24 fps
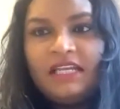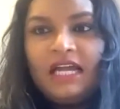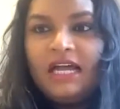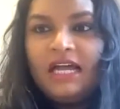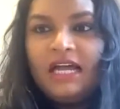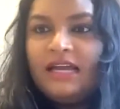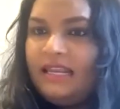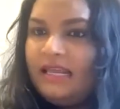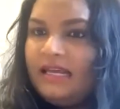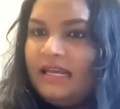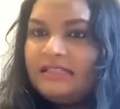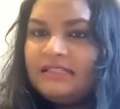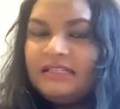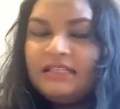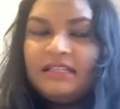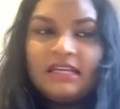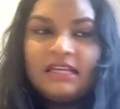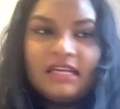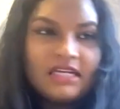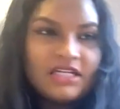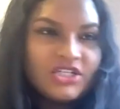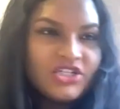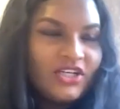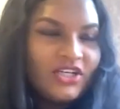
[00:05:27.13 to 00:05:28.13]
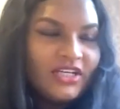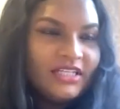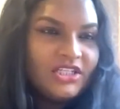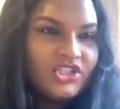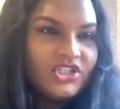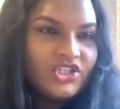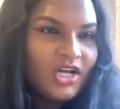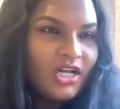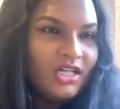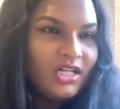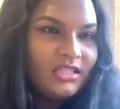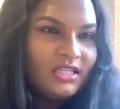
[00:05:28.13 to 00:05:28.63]
highlighted that actually the
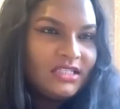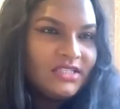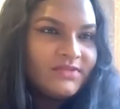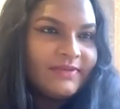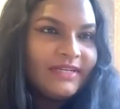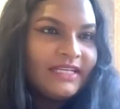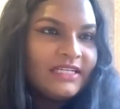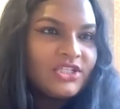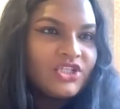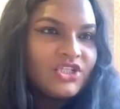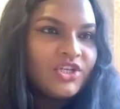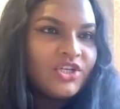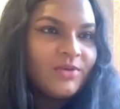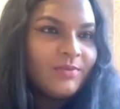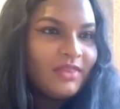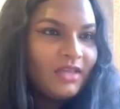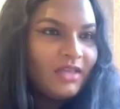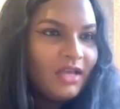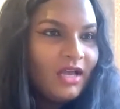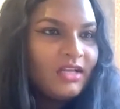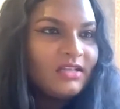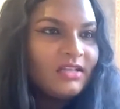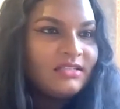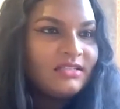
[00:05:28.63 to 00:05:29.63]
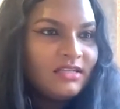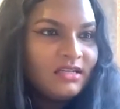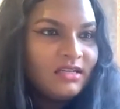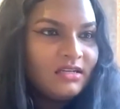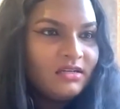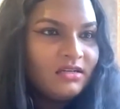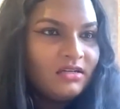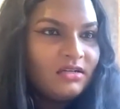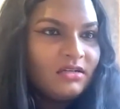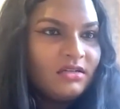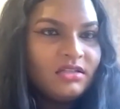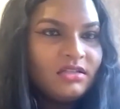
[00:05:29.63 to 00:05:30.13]
child has a relationship with aunt and
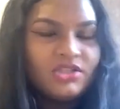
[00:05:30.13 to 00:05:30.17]
uncle.